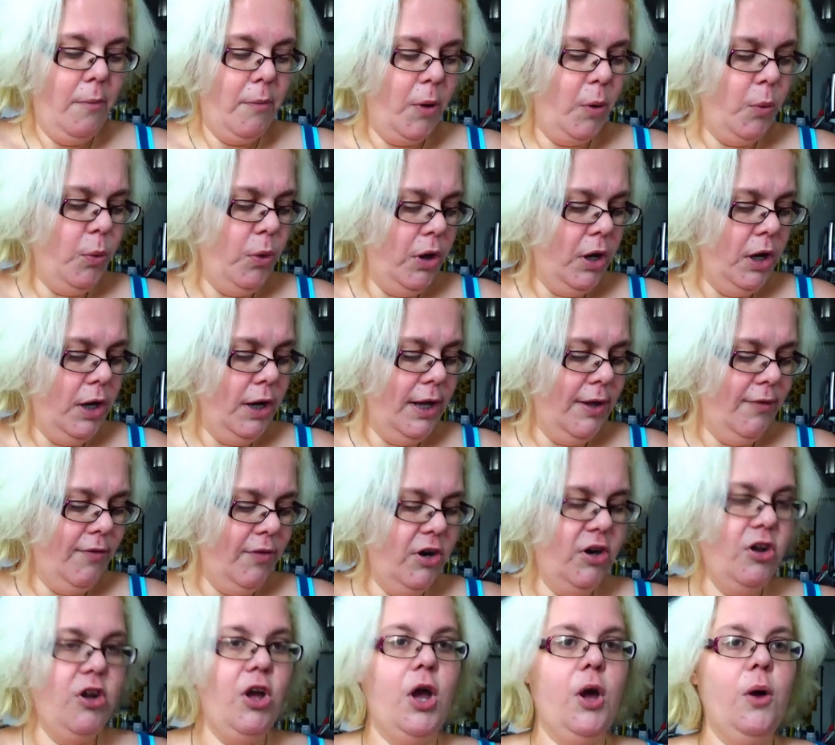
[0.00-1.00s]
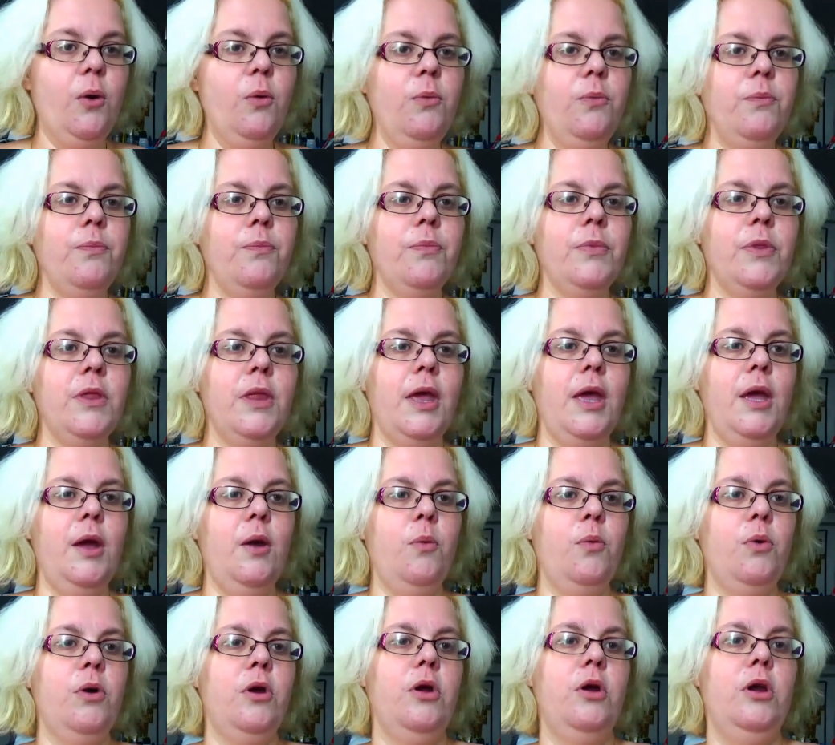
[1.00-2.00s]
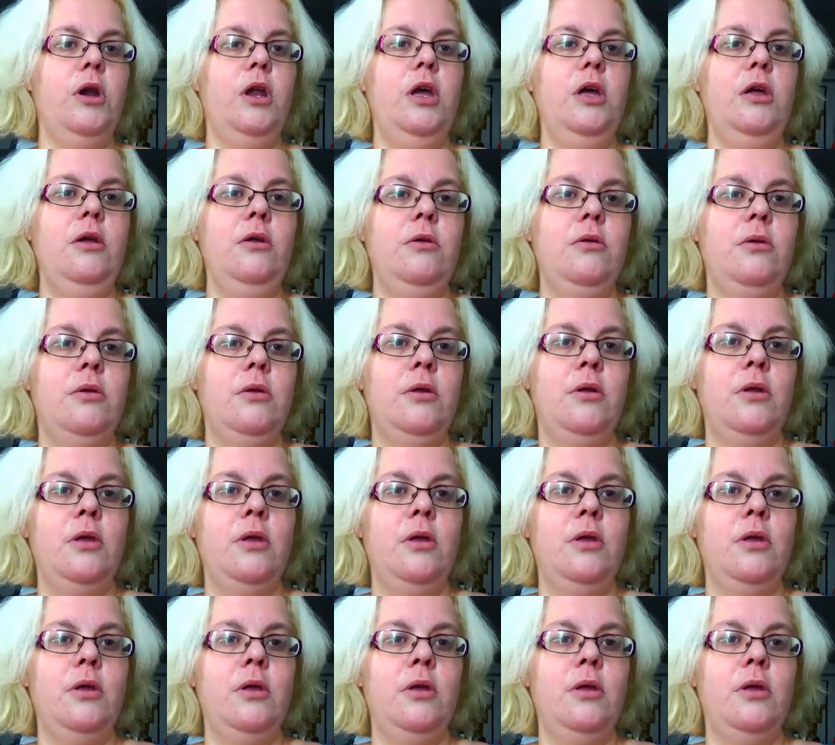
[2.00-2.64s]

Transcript: But we're going to give it a go, and we're going to